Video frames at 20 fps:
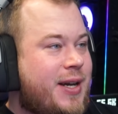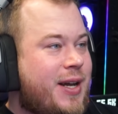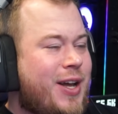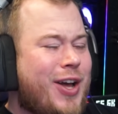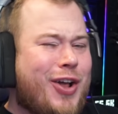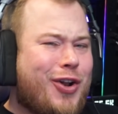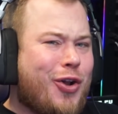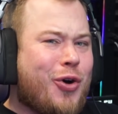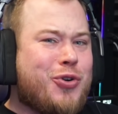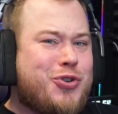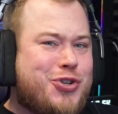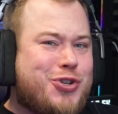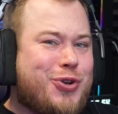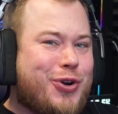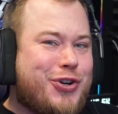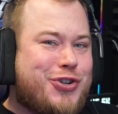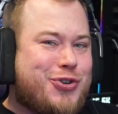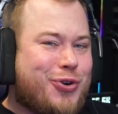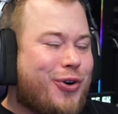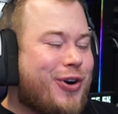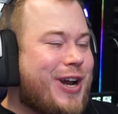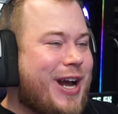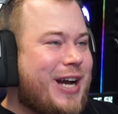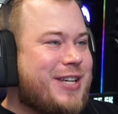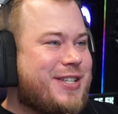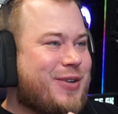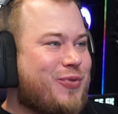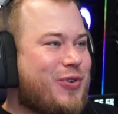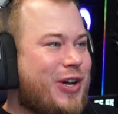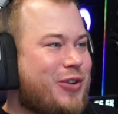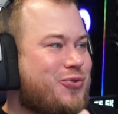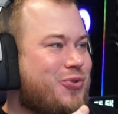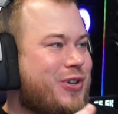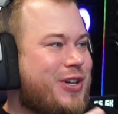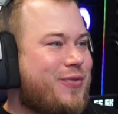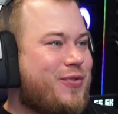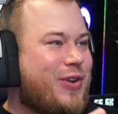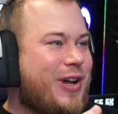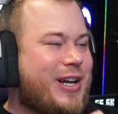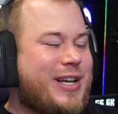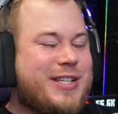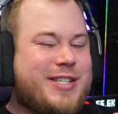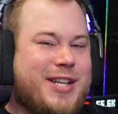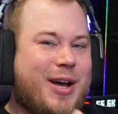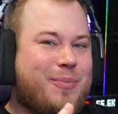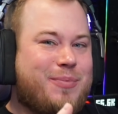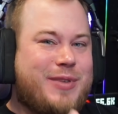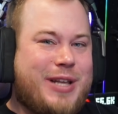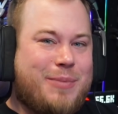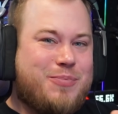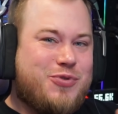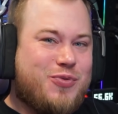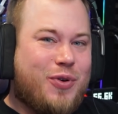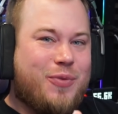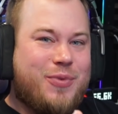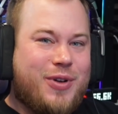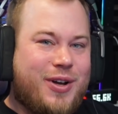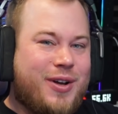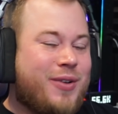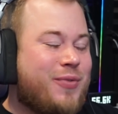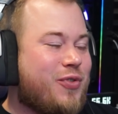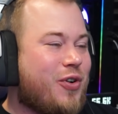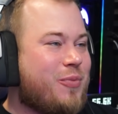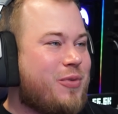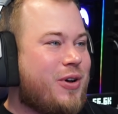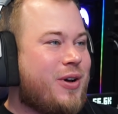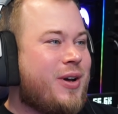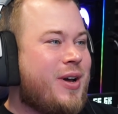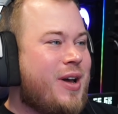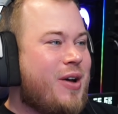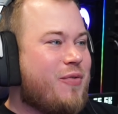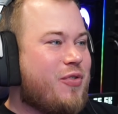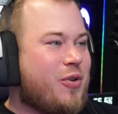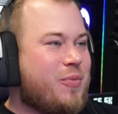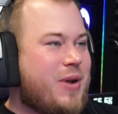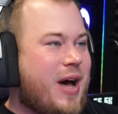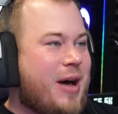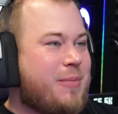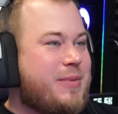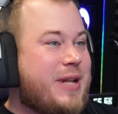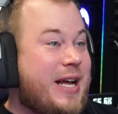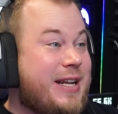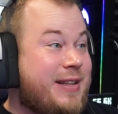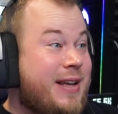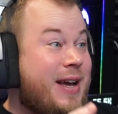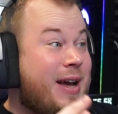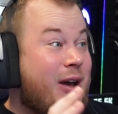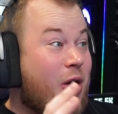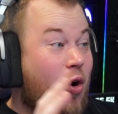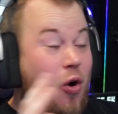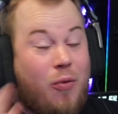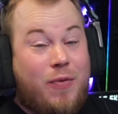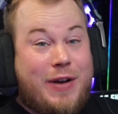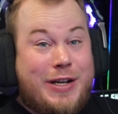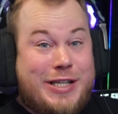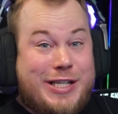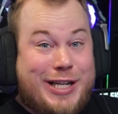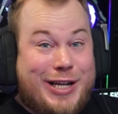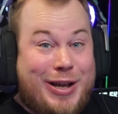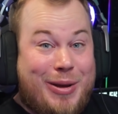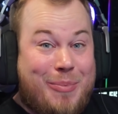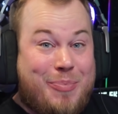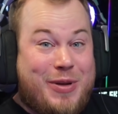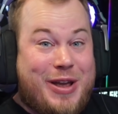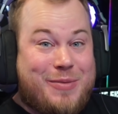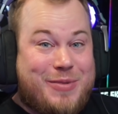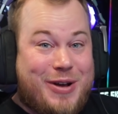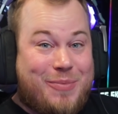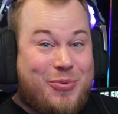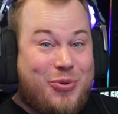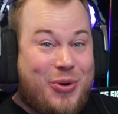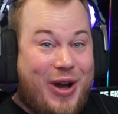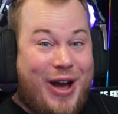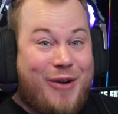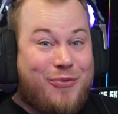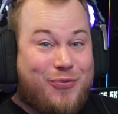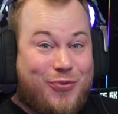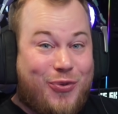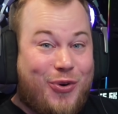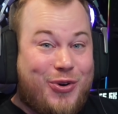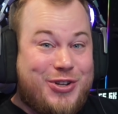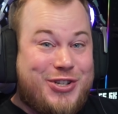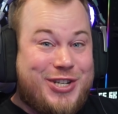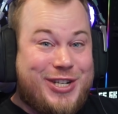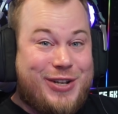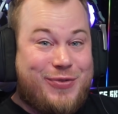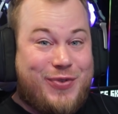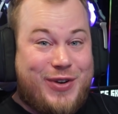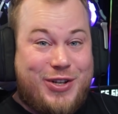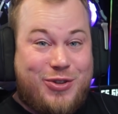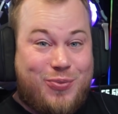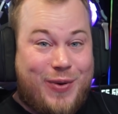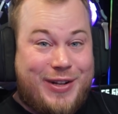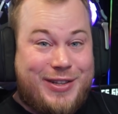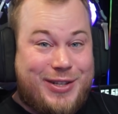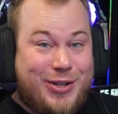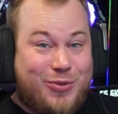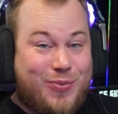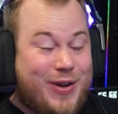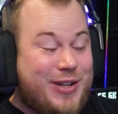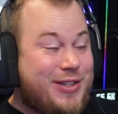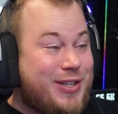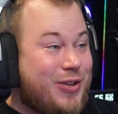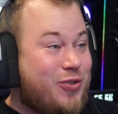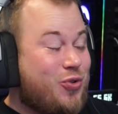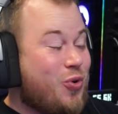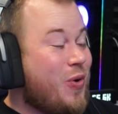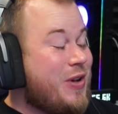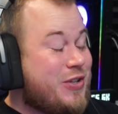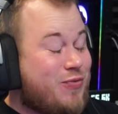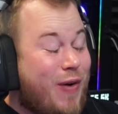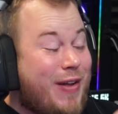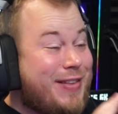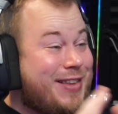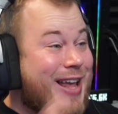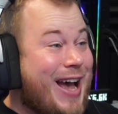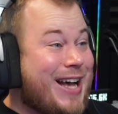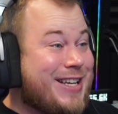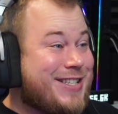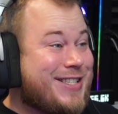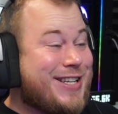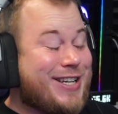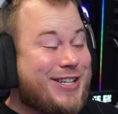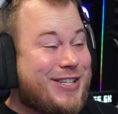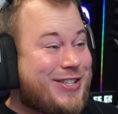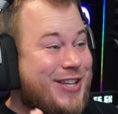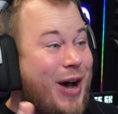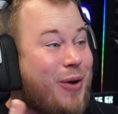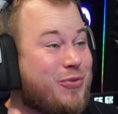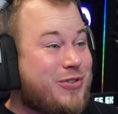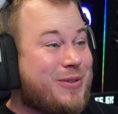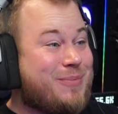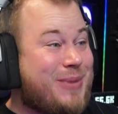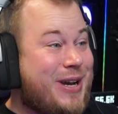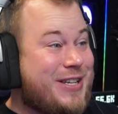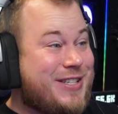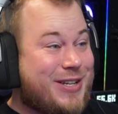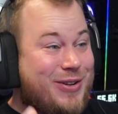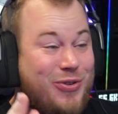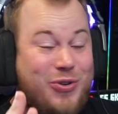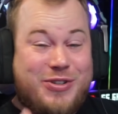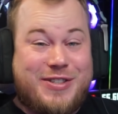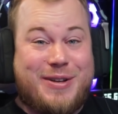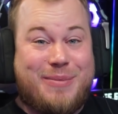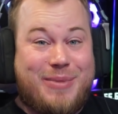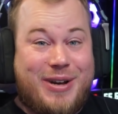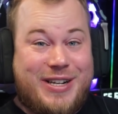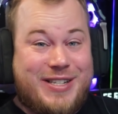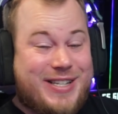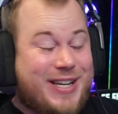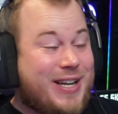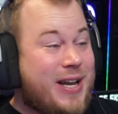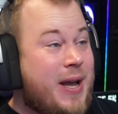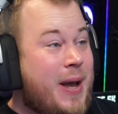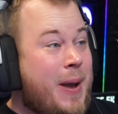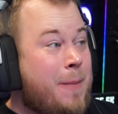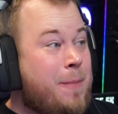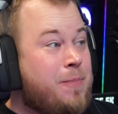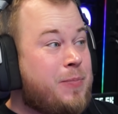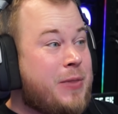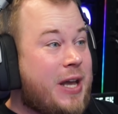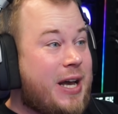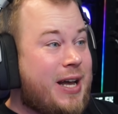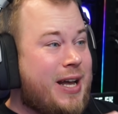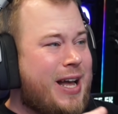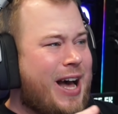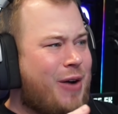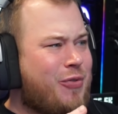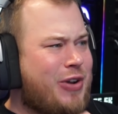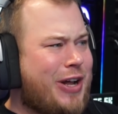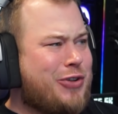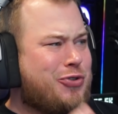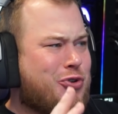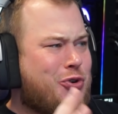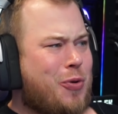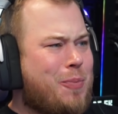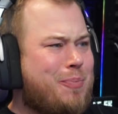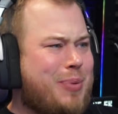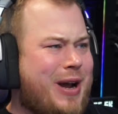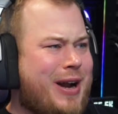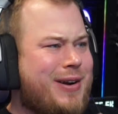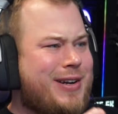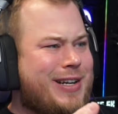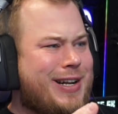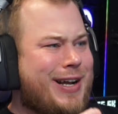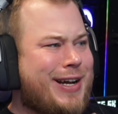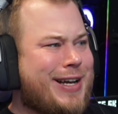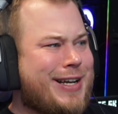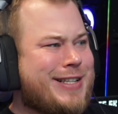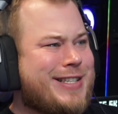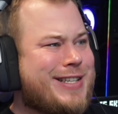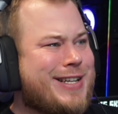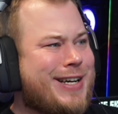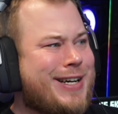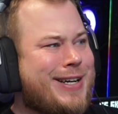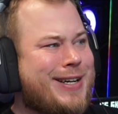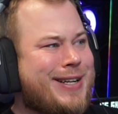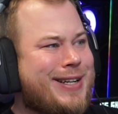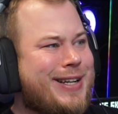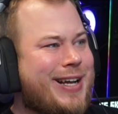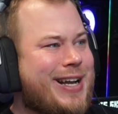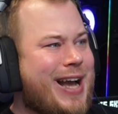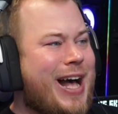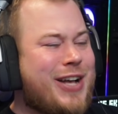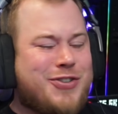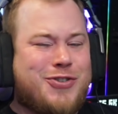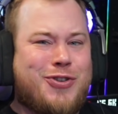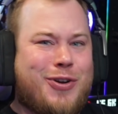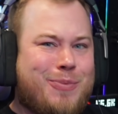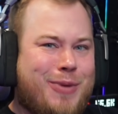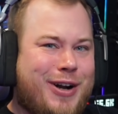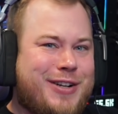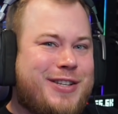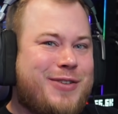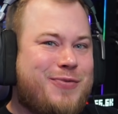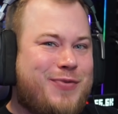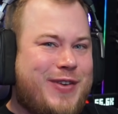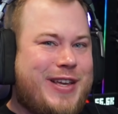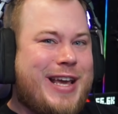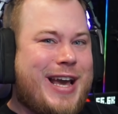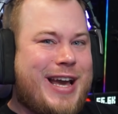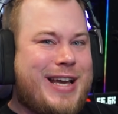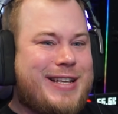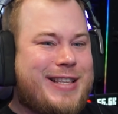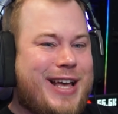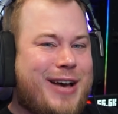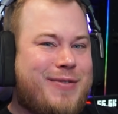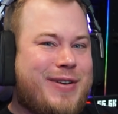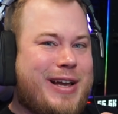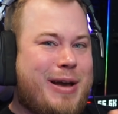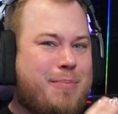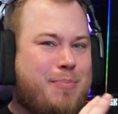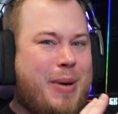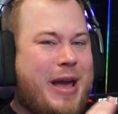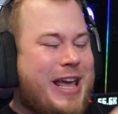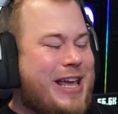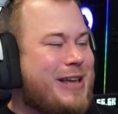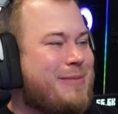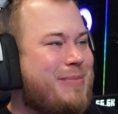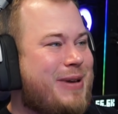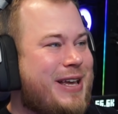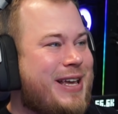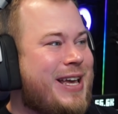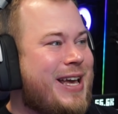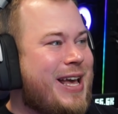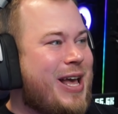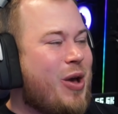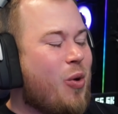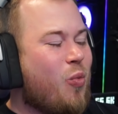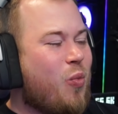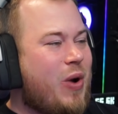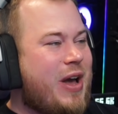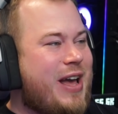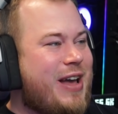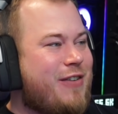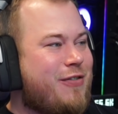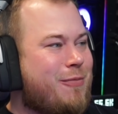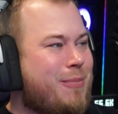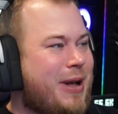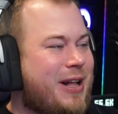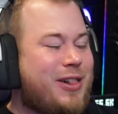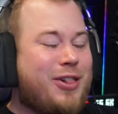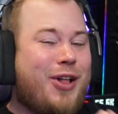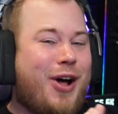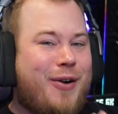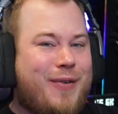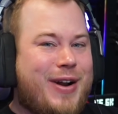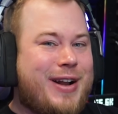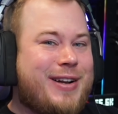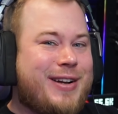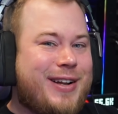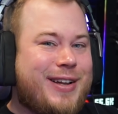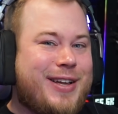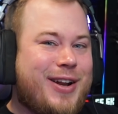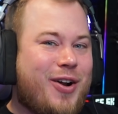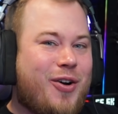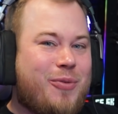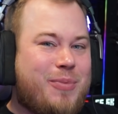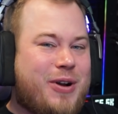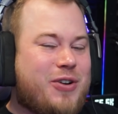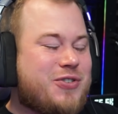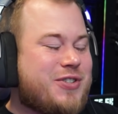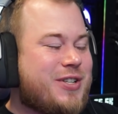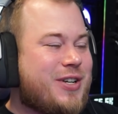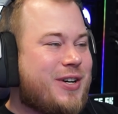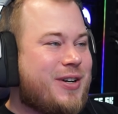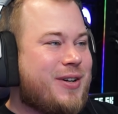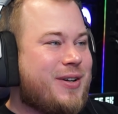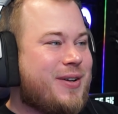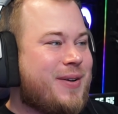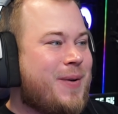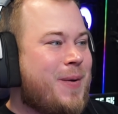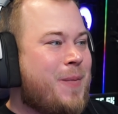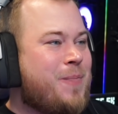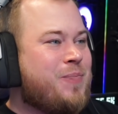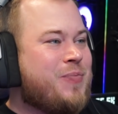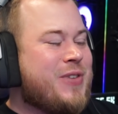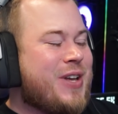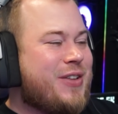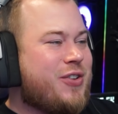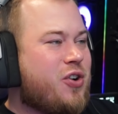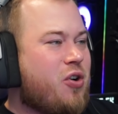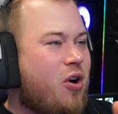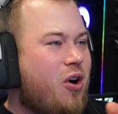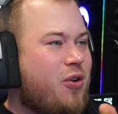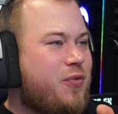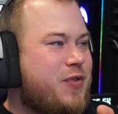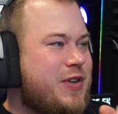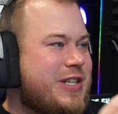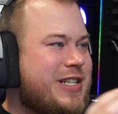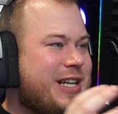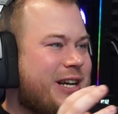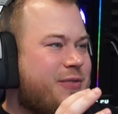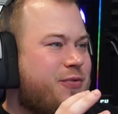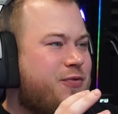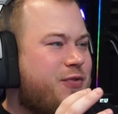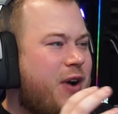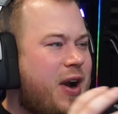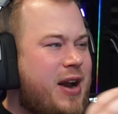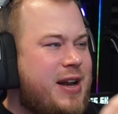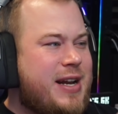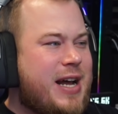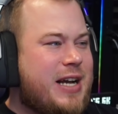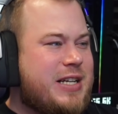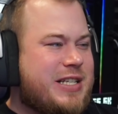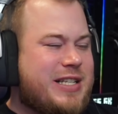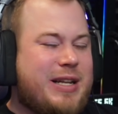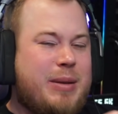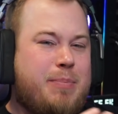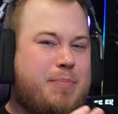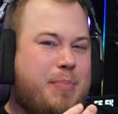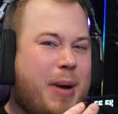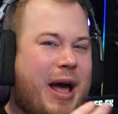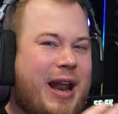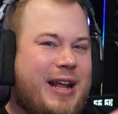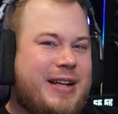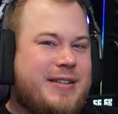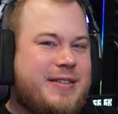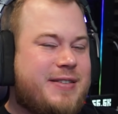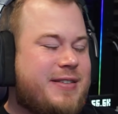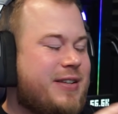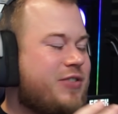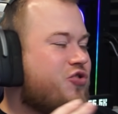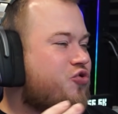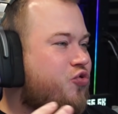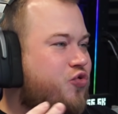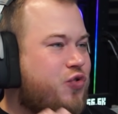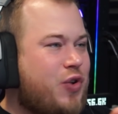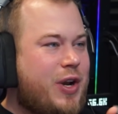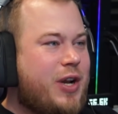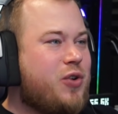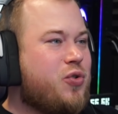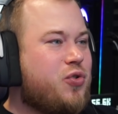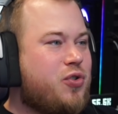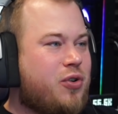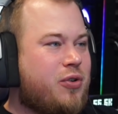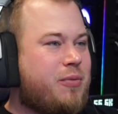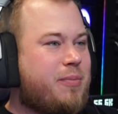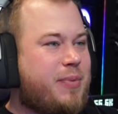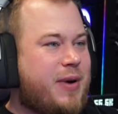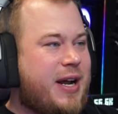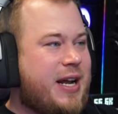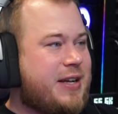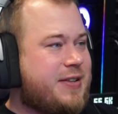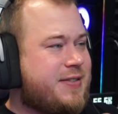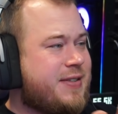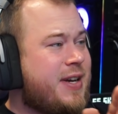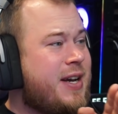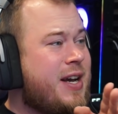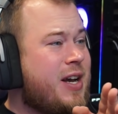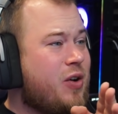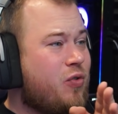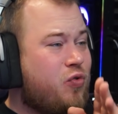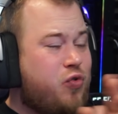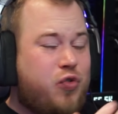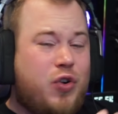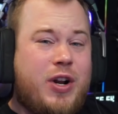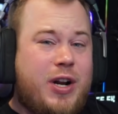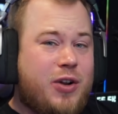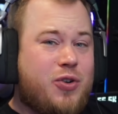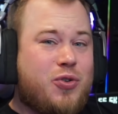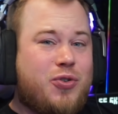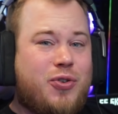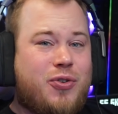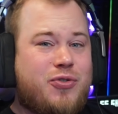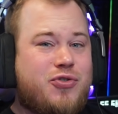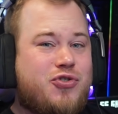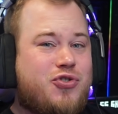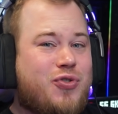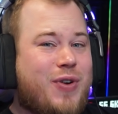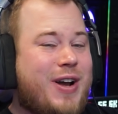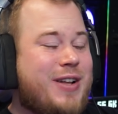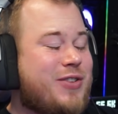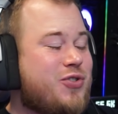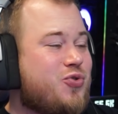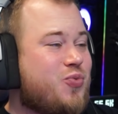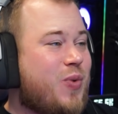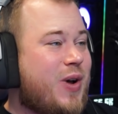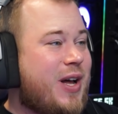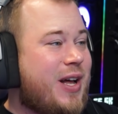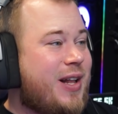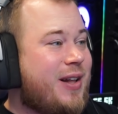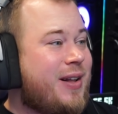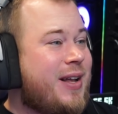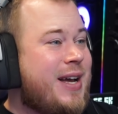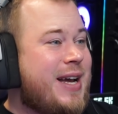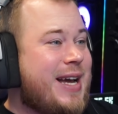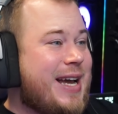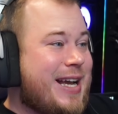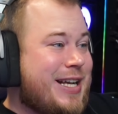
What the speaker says: Long story short, guys, I would like to give you like some tips from the update. Obviously, BMW M4 GT3 2022 is fantastic. It sounds amazing, looks amazing. I would like to compare it like it's like Aston Martin V8 having a baby with McLaren, you know, because the car feels like very nicely balanced. It's really good on the brakes, really good on the straight as well.